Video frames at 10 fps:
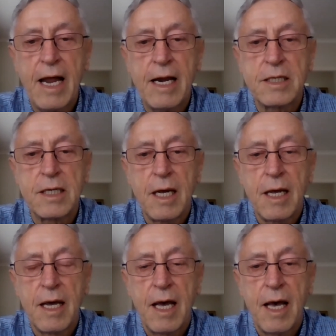The first
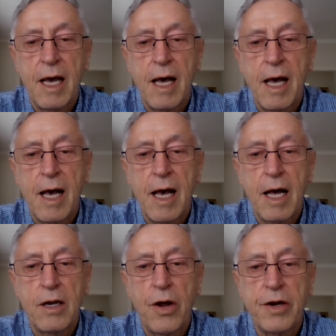is that
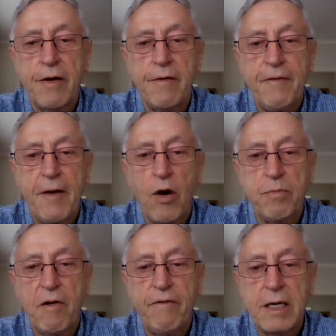a lot of
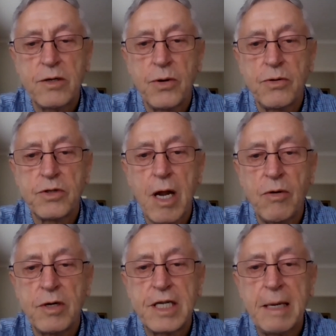health professionals
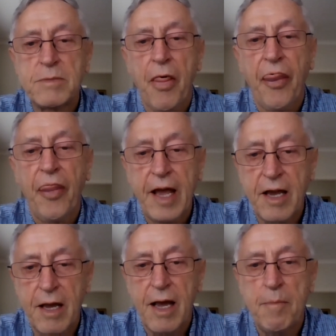don't seem to
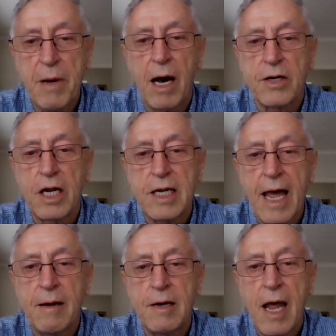think about it,
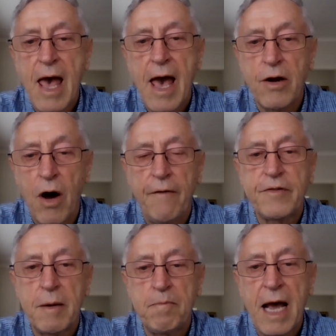and often
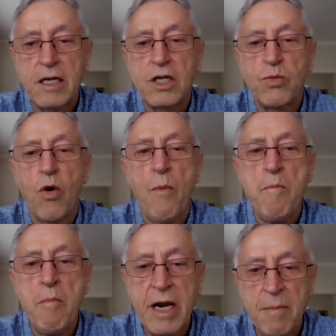patients will
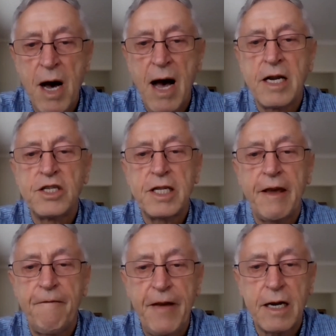minimize the
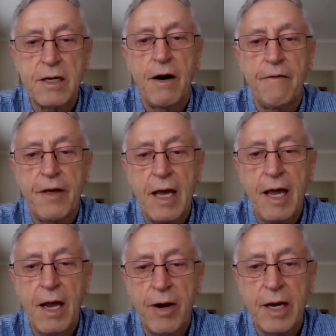effect of their
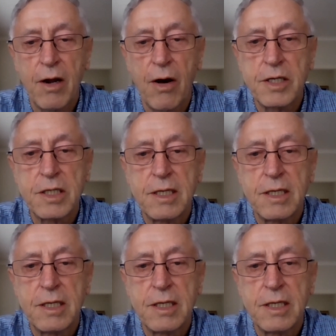hearing loss.